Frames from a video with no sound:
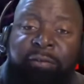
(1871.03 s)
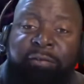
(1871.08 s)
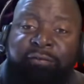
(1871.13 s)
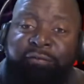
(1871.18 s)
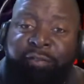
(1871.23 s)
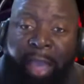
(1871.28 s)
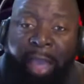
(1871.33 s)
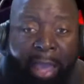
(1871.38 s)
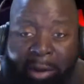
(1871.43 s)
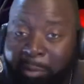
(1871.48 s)

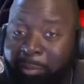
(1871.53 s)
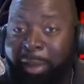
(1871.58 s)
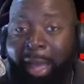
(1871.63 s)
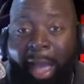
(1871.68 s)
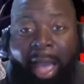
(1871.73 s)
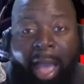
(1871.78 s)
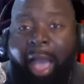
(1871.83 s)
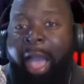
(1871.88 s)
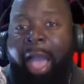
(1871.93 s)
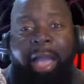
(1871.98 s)
fathom it.
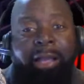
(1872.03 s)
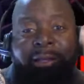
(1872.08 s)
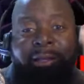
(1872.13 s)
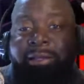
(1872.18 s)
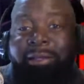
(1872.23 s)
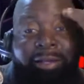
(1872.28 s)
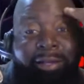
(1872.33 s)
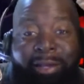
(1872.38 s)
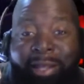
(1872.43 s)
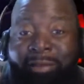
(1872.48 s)
I
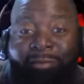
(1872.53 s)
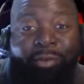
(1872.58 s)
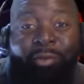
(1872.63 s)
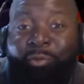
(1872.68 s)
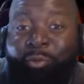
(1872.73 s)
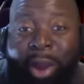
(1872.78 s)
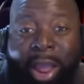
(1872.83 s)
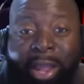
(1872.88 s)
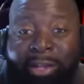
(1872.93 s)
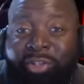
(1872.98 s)
couldn't
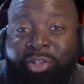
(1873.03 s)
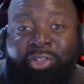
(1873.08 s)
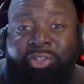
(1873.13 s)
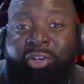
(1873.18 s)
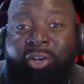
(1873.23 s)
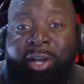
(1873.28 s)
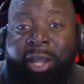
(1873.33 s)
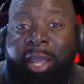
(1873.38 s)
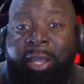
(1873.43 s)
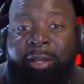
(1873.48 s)
even
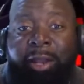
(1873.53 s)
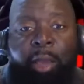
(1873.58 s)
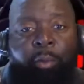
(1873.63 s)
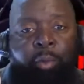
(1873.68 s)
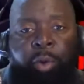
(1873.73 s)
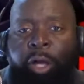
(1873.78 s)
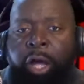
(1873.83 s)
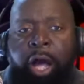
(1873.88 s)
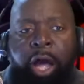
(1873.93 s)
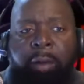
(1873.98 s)
register that. They
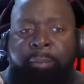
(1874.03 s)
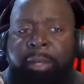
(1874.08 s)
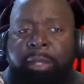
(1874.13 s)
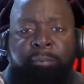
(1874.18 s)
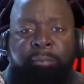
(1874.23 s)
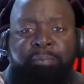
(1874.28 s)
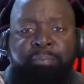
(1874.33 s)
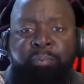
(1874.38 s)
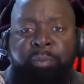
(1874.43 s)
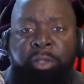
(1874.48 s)
would come
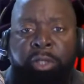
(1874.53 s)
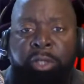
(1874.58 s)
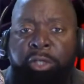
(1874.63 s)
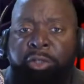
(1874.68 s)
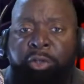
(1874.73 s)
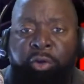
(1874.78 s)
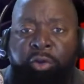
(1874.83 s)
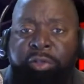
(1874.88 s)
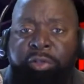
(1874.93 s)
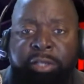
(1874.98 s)
and
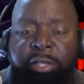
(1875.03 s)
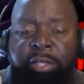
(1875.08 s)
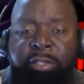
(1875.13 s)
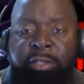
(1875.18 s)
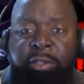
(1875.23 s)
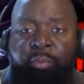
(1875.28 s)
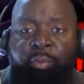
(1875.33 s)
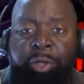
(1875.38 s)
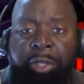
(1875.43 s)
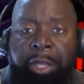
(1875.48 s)
deer
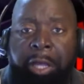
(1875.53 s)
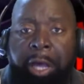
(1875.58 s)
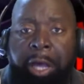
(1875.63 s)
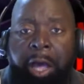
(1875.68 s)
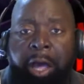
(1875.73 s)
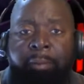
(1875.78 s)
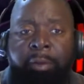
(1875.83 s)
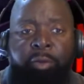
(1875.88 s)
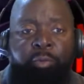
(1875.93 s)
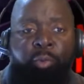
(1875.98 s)
season would
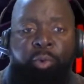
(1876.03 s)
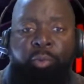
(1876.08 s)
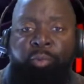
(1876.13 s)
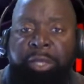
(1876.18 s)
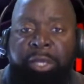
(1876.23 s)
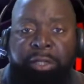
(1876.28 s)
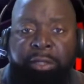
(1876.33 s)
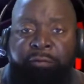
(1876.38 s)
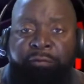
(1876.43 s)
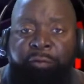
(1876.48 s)
come and we would
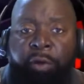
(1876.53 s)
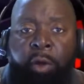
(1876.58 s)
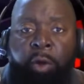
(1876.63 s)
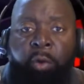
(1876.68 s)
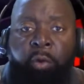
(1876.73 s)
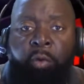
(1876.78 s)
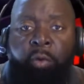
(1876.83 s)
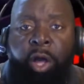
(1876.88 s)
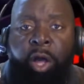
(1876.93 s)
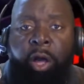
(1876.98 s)
get the
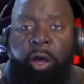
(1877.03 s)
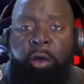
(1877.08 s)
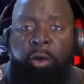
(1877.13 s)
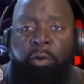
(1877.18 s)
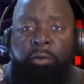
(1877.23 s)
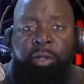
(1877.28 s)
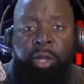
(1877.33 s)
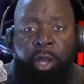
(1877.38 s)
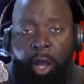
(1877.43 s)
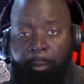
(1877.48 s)
phone
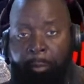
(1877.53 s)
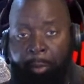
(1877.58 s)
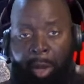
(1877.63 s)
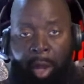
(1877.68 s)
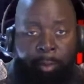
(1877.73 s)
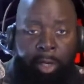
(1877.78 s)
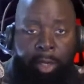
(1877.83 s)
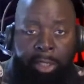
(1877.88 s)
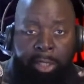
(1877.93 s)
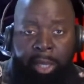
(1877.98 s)
calls. I'm
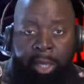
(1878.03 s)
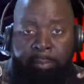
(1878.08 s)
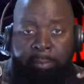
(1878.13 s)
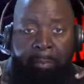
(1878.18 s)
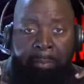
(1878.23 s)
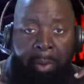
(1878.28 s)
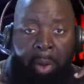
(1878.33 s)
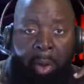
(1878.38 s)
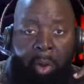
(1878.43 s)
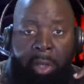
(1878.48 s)
coming to get my
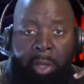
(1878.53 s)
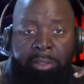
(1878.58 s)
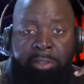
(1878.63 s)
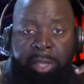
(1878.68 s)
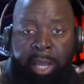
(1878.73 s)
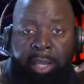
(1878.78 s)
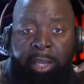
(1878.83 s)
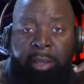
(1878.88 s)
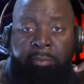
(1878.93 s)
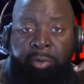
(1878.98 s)
boy,
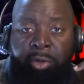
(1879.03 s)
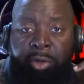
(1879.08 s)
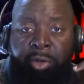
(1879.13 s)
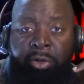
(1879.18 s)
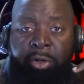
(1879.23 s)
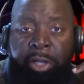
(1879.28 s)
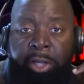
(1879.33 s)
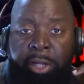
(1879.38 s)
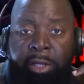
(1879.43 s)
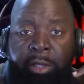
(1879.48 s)
take him
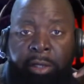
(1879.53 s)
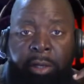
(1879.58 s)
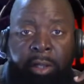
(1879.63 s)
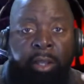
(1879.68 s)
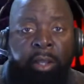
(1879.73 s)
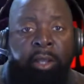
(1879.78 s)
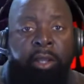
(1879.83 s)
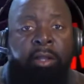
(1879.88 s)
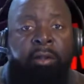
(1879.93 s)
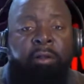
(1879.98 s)
deer hunting.
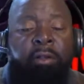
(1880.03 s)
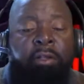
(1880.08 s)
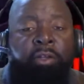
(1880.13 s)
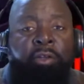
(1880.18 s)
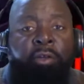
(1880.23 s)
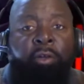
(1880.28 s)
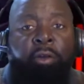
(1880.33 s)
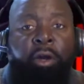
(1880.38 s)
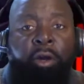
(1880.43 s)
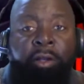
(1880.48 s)

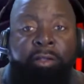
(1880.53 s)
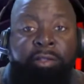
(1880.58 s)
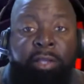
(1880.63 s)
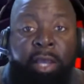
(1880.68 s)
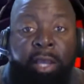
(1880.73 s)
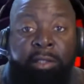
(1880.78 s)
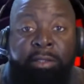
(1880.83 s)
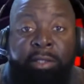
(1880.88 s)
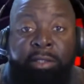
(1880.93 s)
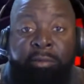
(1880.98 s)
You're going to
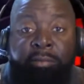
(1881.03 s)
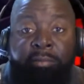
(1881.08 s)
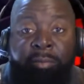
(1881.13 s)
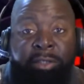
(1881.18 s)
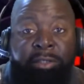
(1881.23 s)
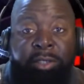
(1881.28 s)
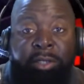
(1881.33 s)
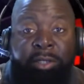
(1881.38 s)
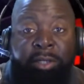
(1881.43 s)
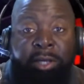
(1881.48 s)
take this
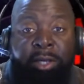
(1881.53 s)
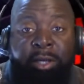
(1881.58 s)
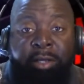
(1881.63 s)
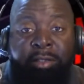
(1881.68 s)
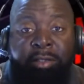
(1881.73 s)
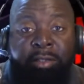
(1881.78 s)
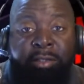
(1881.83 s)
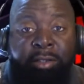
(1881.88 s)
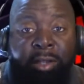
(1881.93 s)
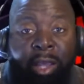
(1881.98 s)
mentally
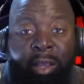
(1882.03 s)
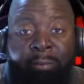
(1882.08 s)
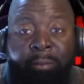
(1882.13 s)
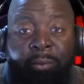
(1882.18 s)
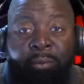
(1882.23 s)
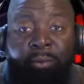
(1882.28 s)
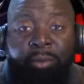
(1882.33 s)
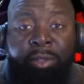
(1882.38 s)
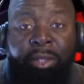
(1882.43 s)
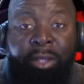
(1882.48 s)

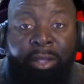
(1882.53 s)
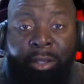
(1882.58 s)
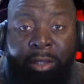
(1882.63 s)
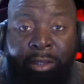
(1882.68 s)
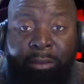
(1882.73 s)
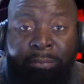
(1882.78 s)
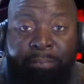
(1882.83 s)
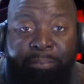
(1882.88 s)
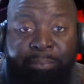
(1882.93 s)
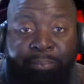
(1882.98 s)
unstable
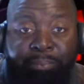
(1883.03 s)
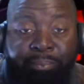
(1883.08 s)
kid